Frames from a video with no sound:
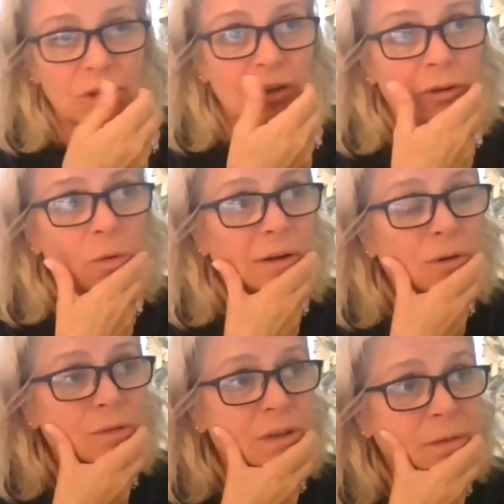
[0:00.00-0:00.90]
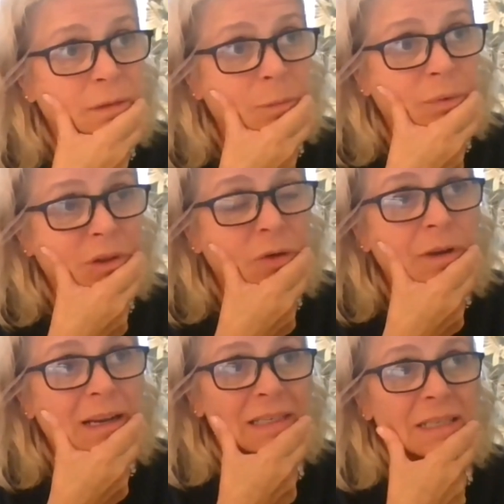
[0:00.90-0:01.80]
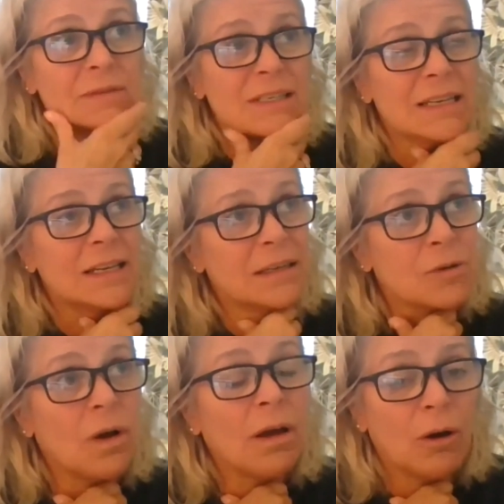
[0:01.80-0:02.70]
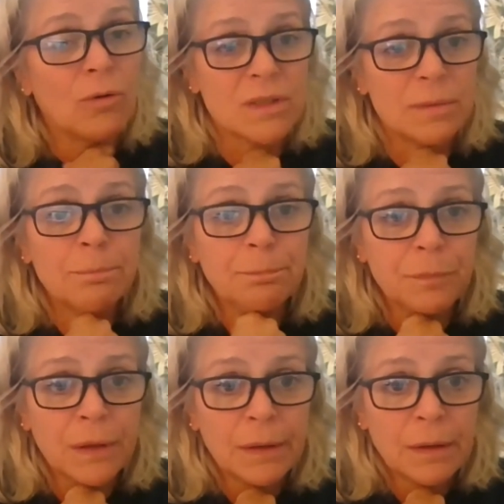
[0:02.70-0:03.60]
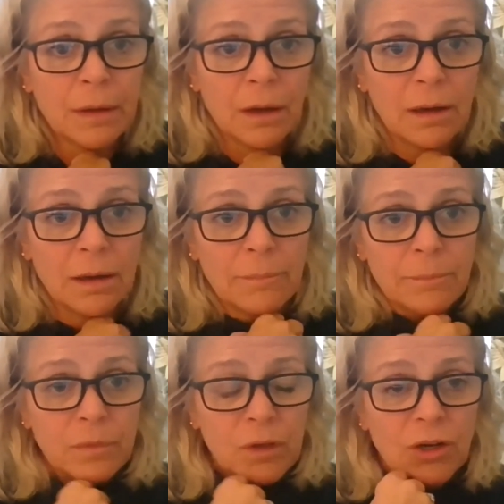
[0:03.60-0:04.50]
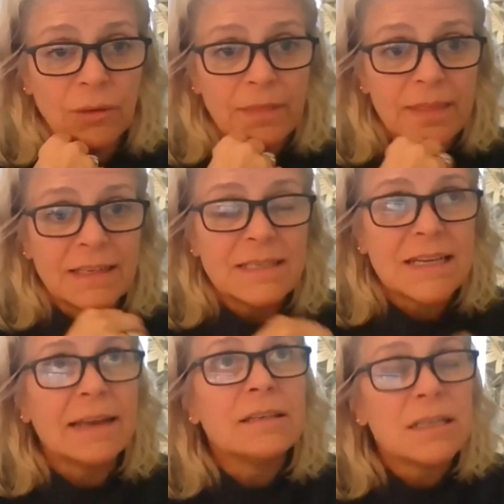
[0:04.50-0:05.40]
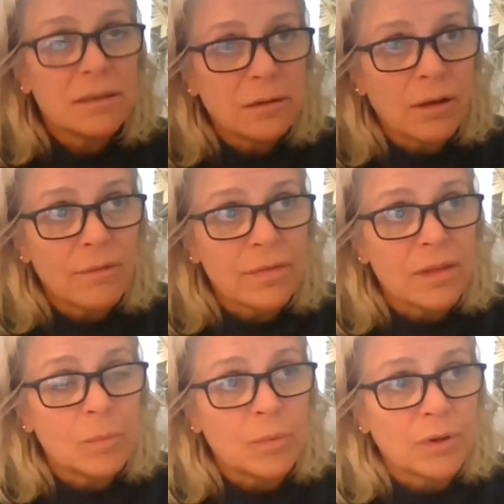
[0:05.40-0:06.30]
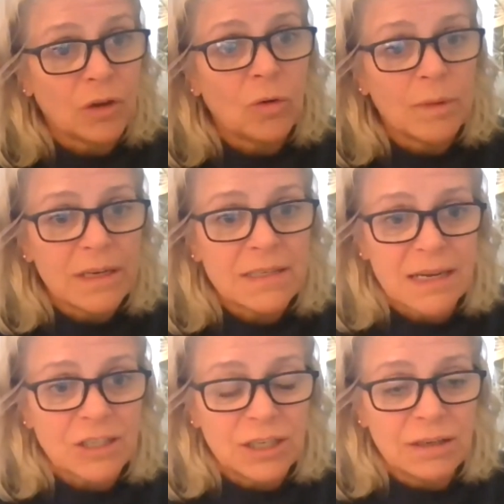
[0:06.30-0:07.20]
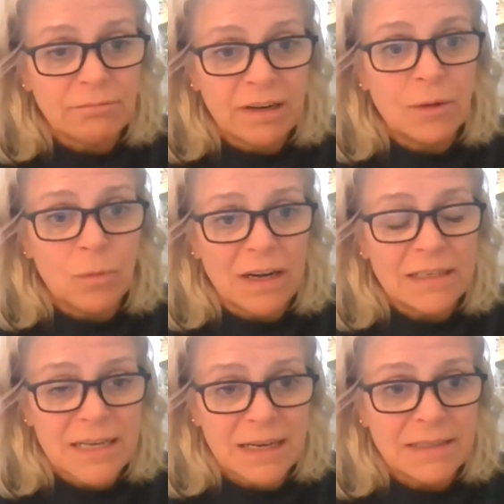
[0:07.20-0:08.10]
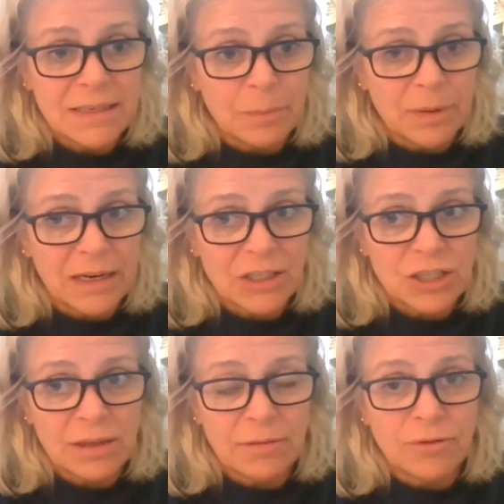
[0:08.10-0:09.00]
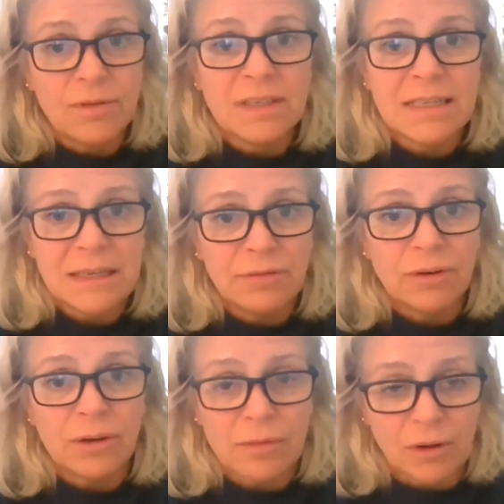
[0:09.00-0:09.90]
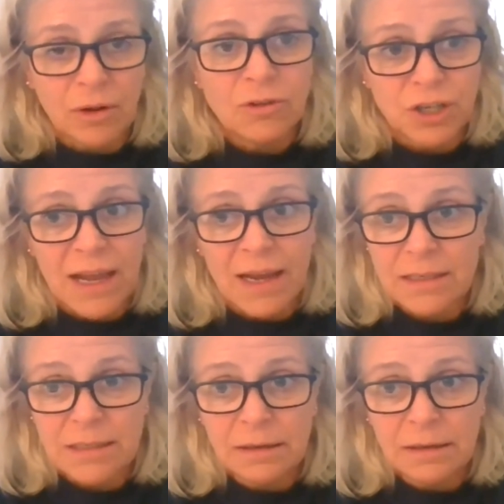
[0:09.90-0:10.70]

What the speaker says: quite often the procurement activity is quite wholesome, and the intent of the procurement is actually really well intended, but actually through the delivery of the contract,